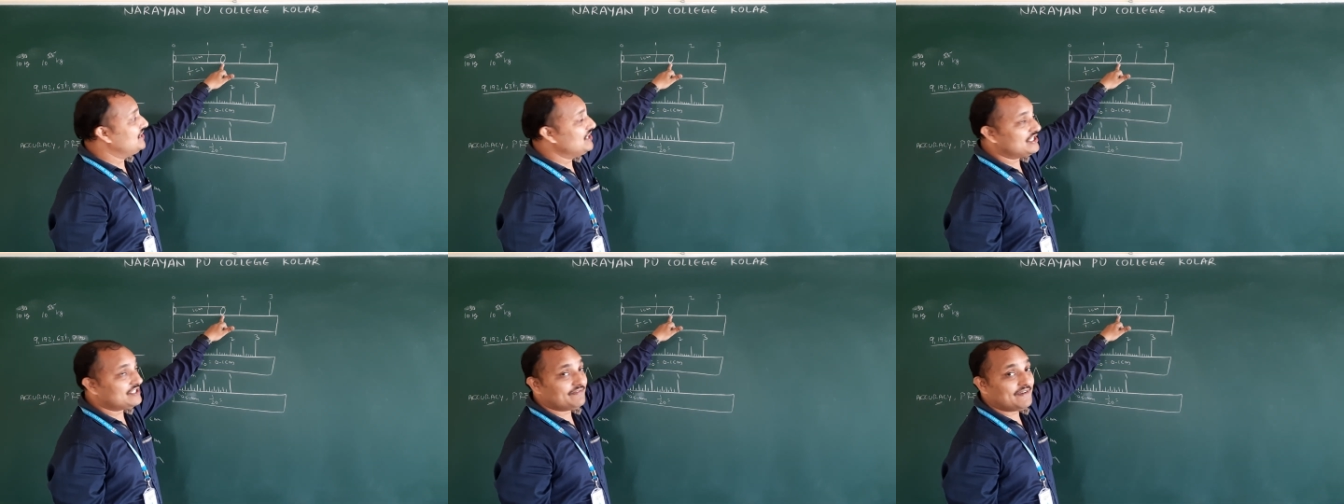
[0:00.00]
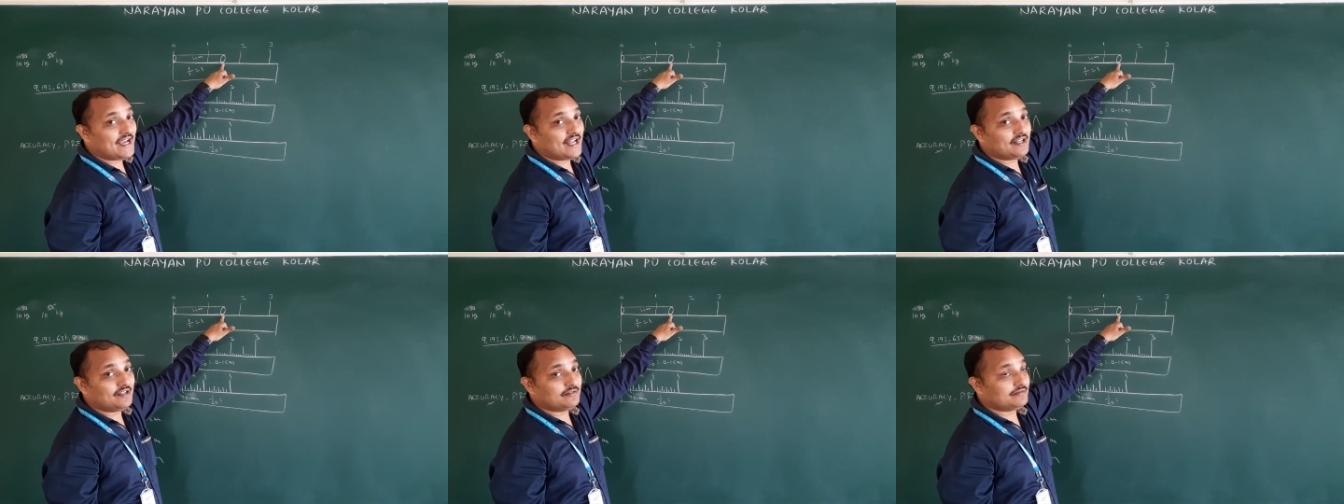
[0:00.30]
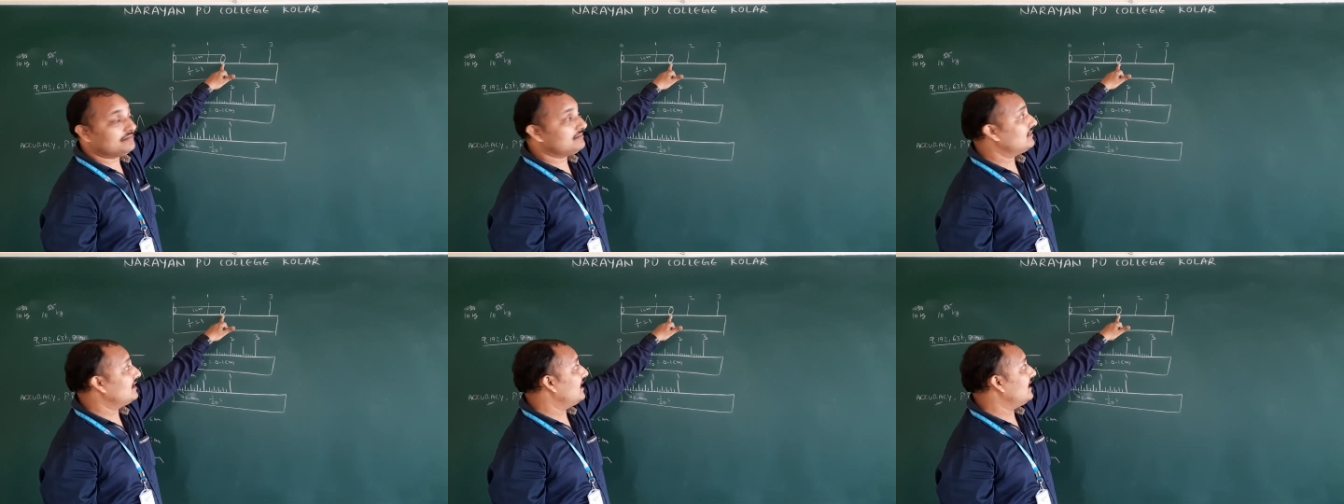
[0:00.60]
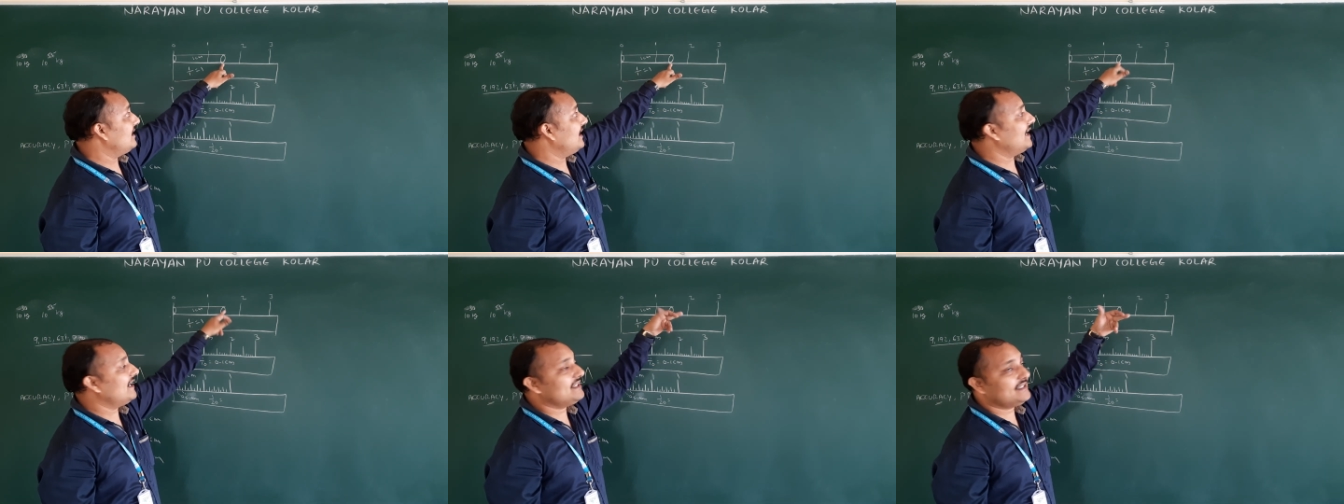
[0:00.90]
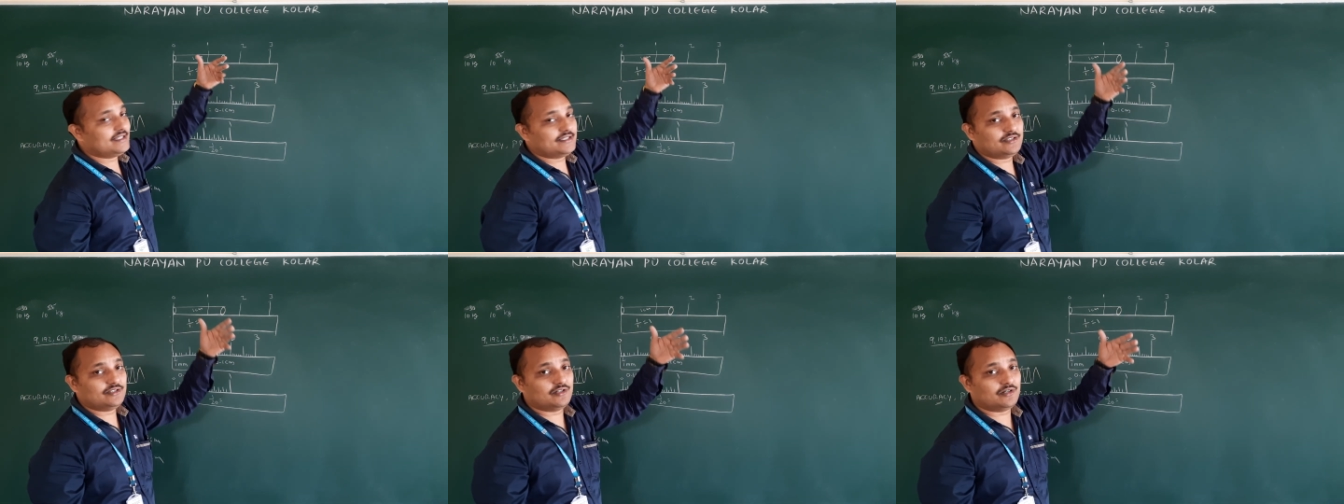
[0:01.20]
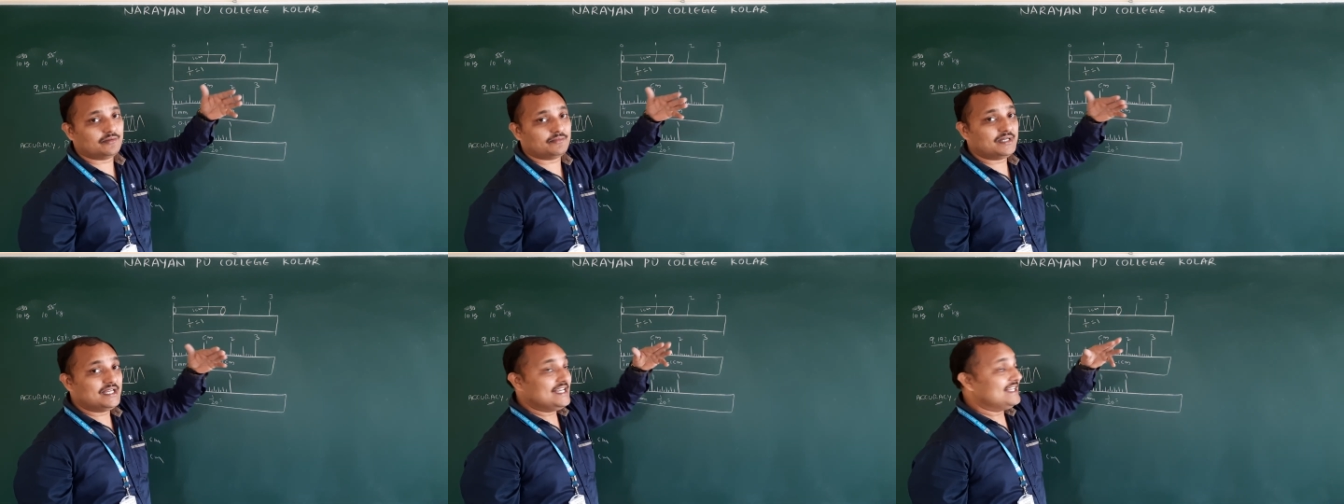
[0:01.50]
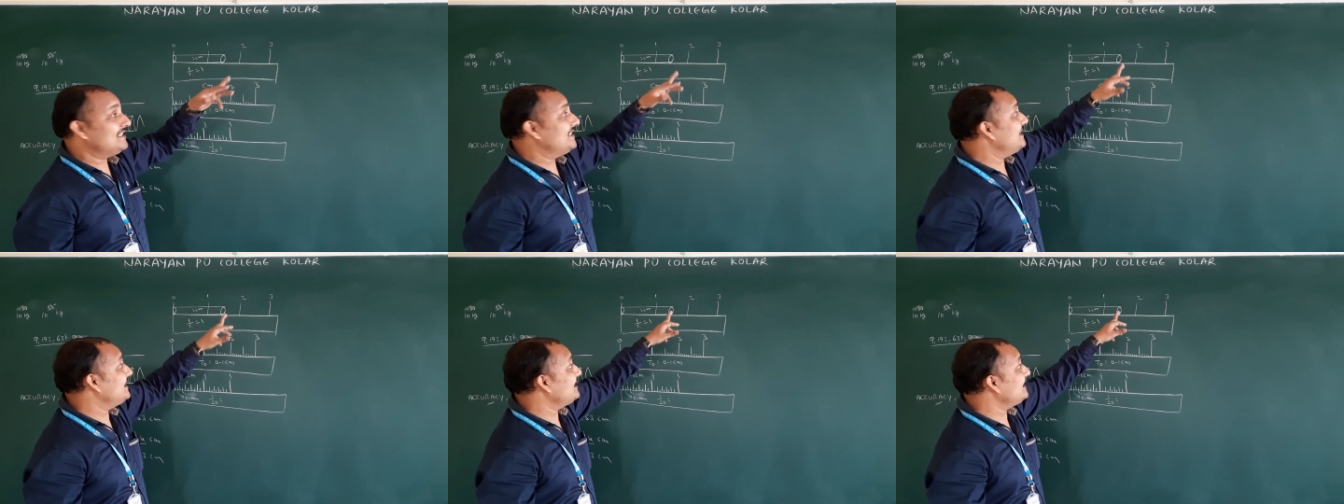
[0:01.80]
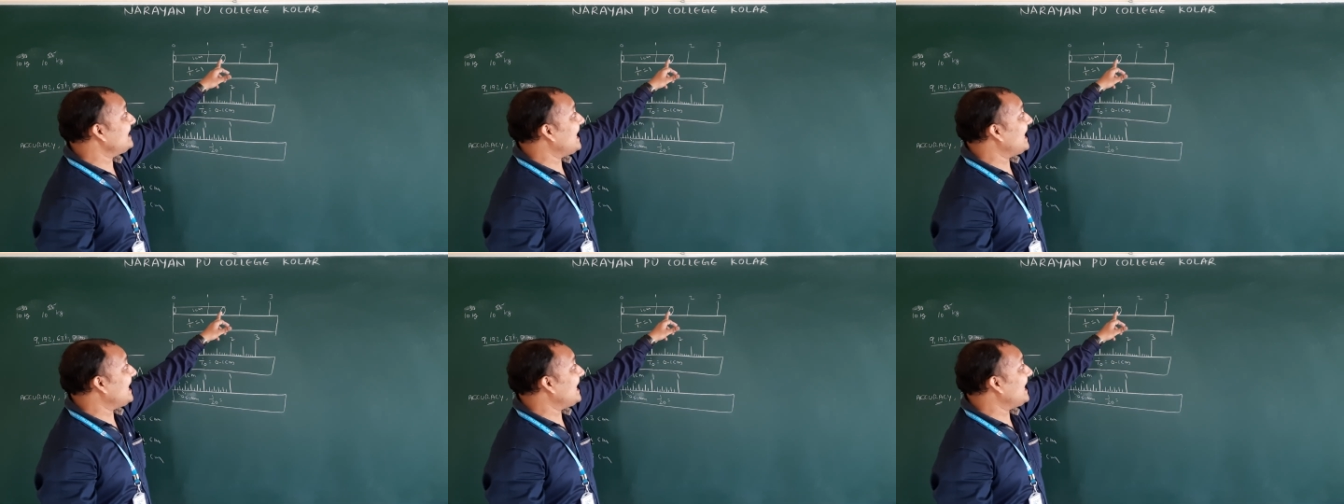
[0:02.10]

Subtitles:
this value? Let us assume this is